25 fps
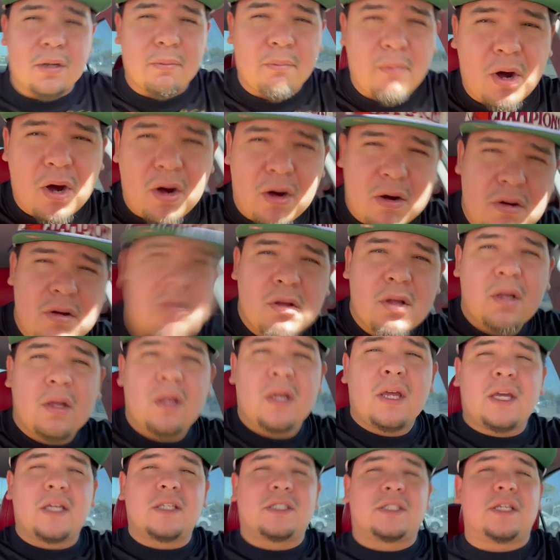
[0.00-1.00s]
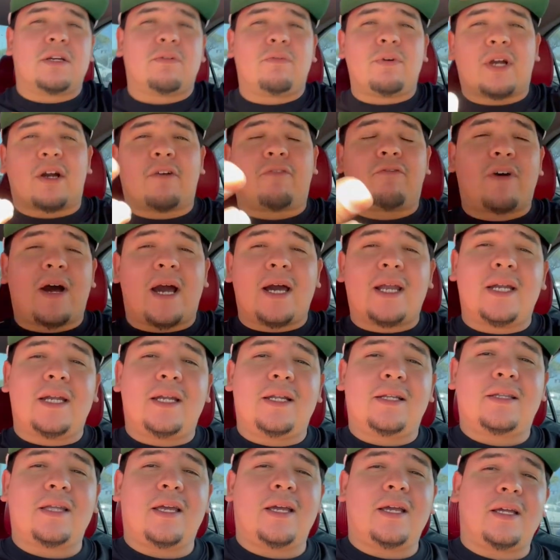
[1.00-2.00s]
mall and see if we can find
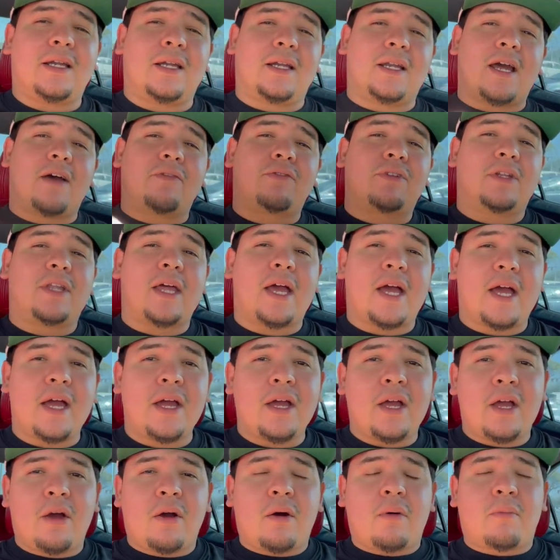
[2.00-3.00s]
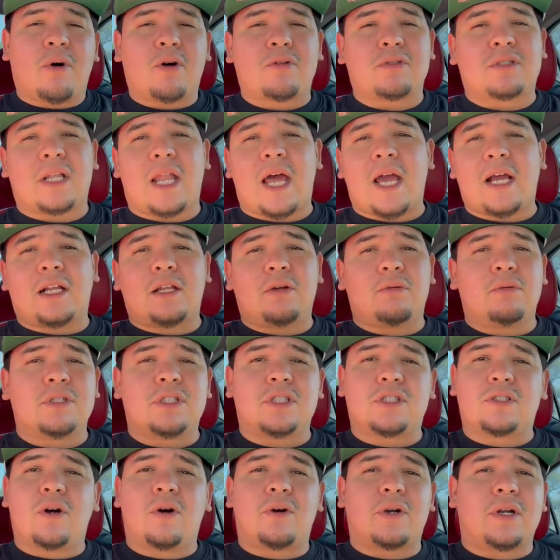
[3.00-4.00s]
anything. And then after that, most likely we'll
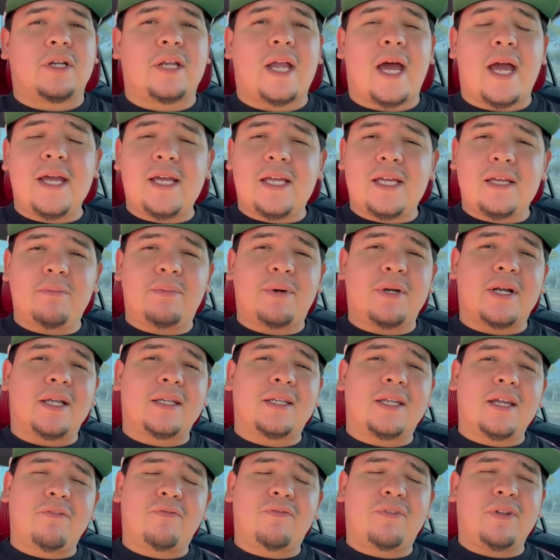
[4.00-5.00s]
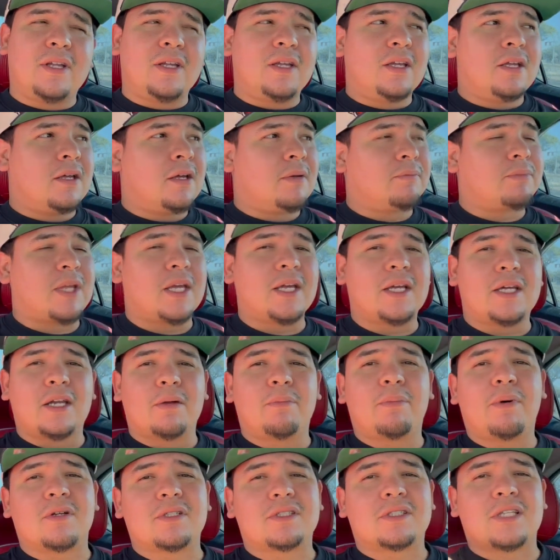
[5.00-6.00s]
just go to Nike. But I definitely am thinking
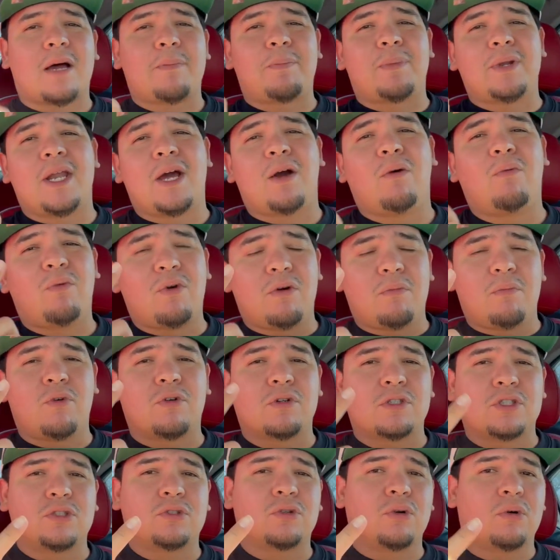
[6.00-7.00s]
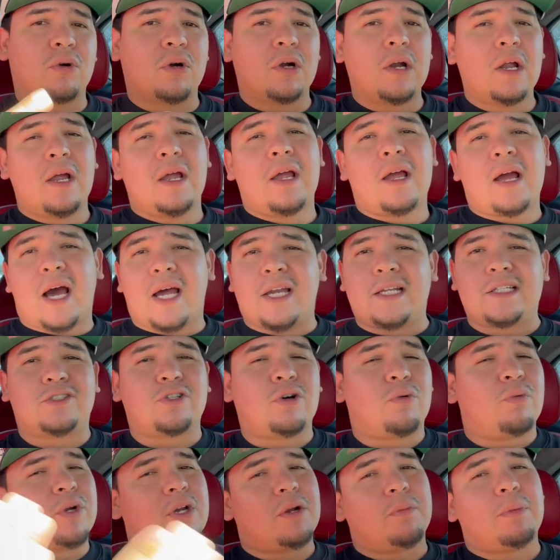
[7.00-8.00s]
about stopping at one more store. I just
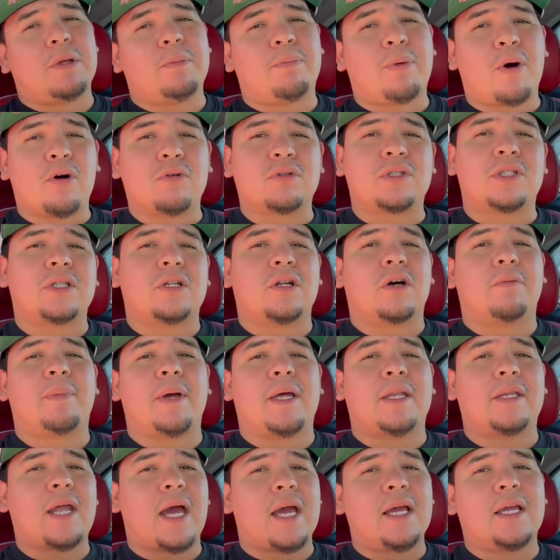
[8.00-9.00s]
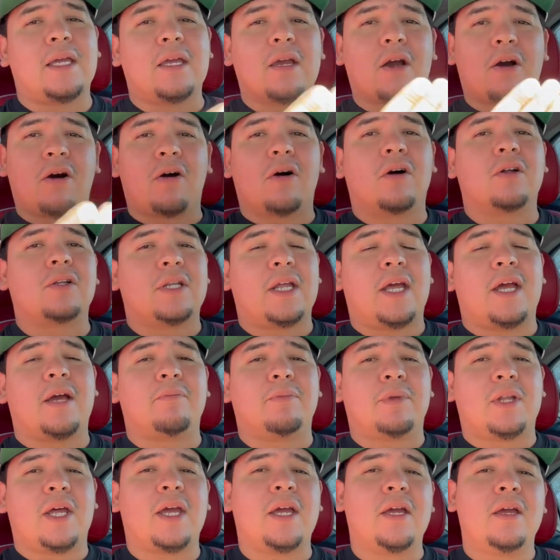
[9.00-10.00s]
don't want to be posted up at Nike all damn
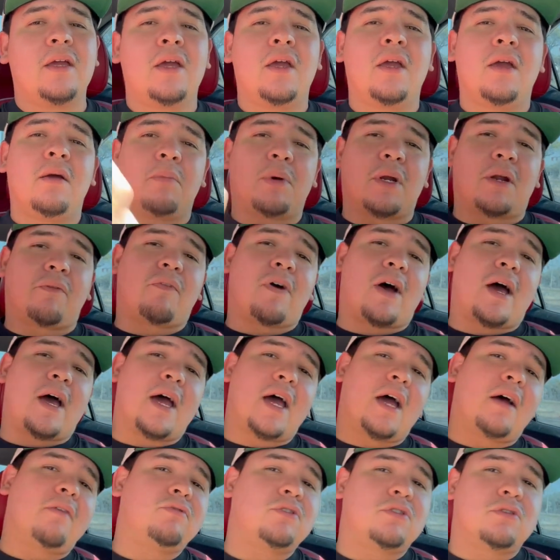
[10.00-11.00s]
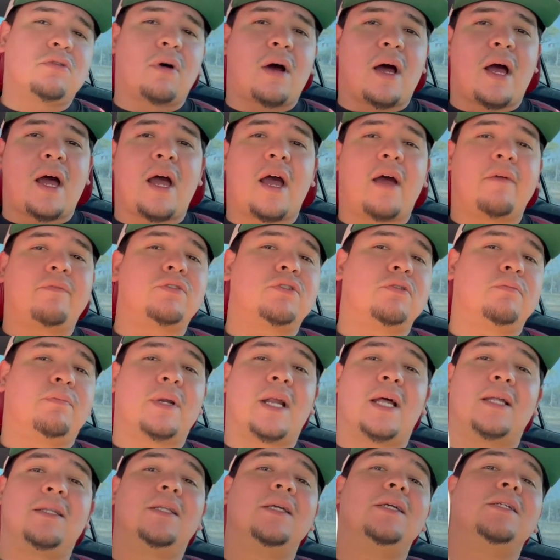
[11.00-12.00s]
day. But if I have to, I have to. But
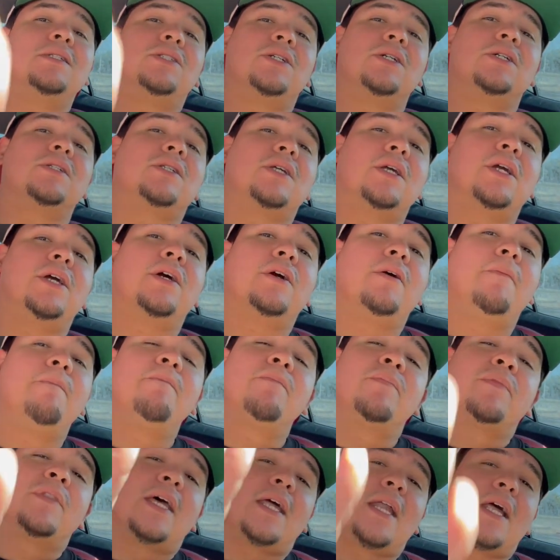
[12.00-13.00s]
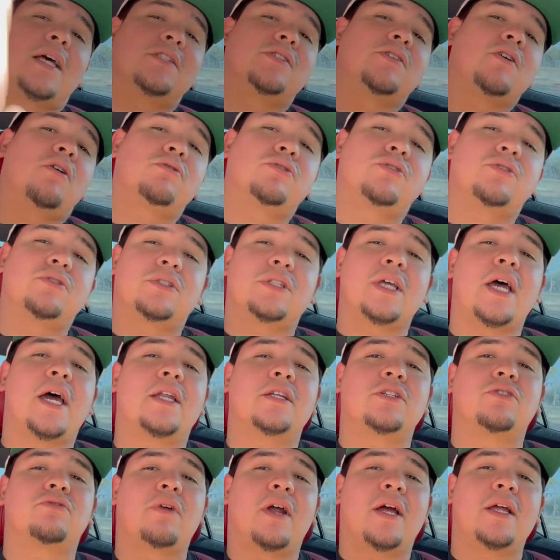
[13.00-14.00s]
I did just hear that at Social
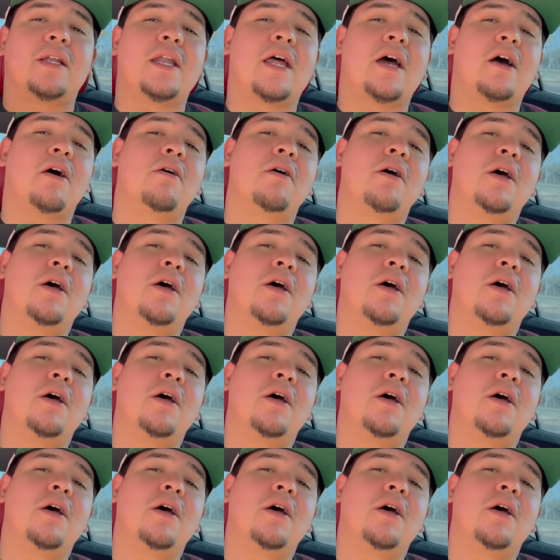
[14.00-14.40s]
Status right now,